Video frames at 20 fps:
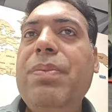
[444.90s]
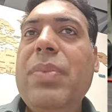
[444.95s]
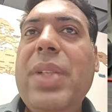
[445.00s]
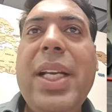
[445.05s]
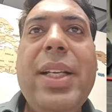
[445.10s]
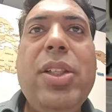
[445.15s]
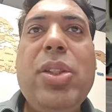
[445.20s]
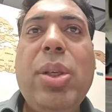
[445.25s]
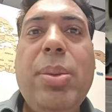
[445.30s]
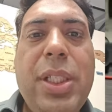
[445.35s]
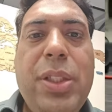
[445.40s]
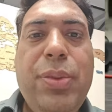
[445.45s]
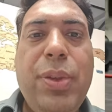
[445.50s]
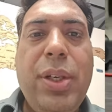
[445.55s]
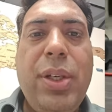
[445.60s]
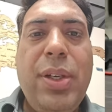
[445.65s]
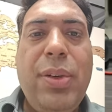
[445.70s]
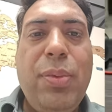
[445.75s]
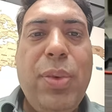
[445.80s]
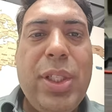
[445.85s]
Thank you so much
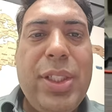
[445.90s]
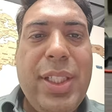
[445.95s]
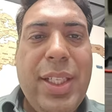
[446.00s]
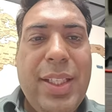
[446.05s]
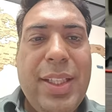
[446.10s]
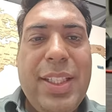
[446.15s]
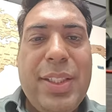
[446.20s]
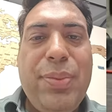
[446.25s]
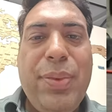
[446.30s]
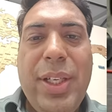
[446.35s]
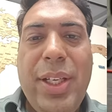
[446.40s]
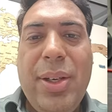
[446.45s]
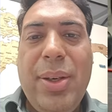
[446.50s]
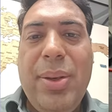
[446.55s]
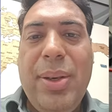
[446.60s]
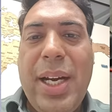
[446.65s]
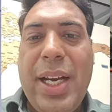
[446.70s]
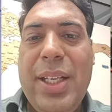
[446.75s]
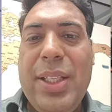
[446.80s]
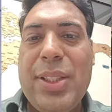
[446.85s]
for watching this
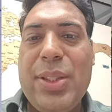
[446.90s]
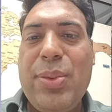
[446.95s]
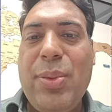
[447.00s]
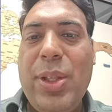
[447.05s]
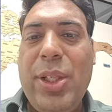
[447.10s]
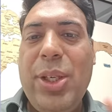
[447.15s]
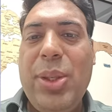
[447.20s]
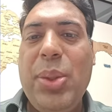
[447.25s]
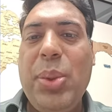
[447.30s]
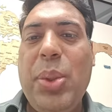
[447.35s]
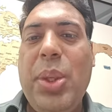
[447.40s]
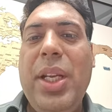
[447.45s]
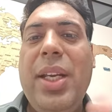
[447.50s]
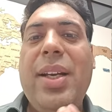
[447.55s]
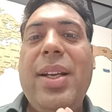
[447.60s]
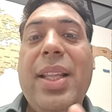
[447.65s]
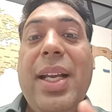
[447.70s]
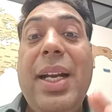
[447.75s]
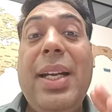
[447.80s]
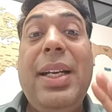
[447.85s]
video. I just wanted to
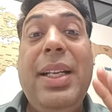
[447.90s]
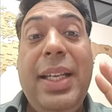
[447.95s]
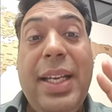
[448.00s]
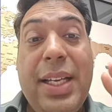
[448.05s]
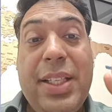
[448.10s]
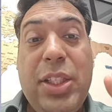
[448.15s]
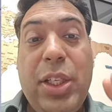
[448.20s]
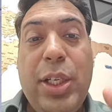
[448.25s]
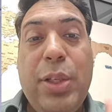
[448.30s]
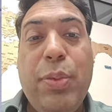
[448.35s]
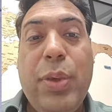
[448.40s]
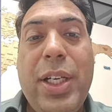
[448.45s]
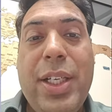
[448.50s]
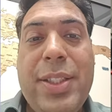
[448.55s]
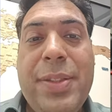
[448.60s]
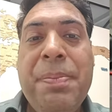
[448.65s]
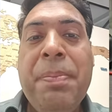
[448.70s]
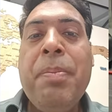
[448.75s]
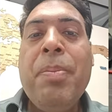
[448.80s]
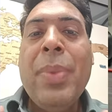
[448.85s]
clear that yes, it
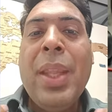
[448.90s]
works.